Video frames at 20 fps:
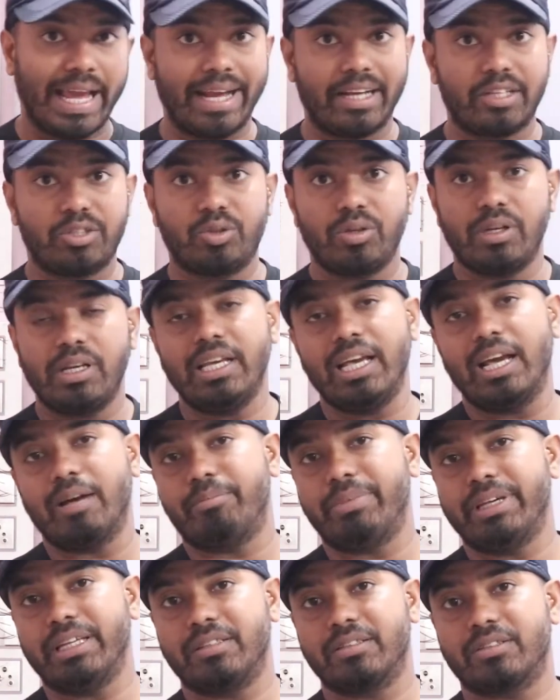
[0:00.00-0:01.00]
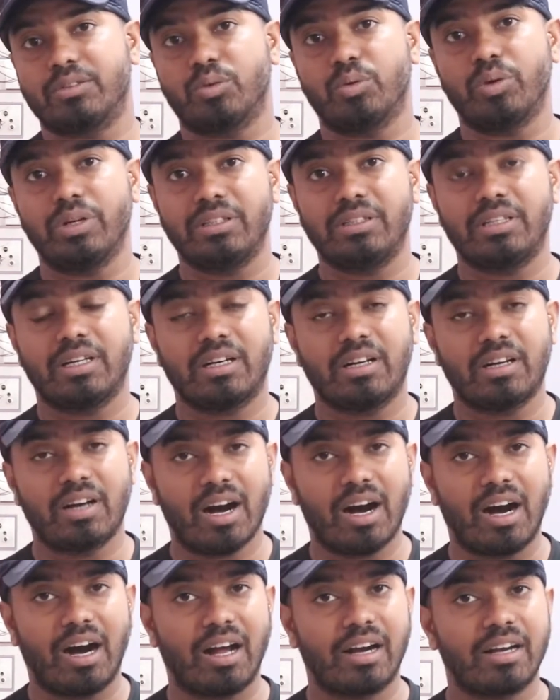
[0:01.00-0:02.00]
actually happens when the
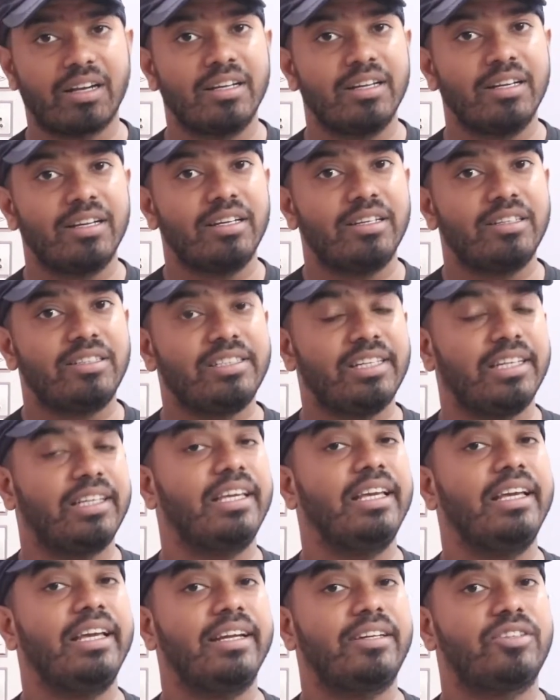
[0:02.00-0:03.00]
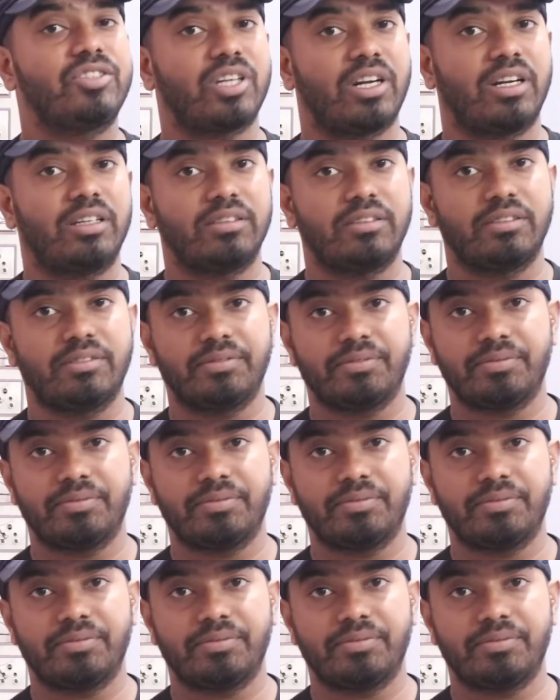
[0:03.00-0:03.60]
car taking a turn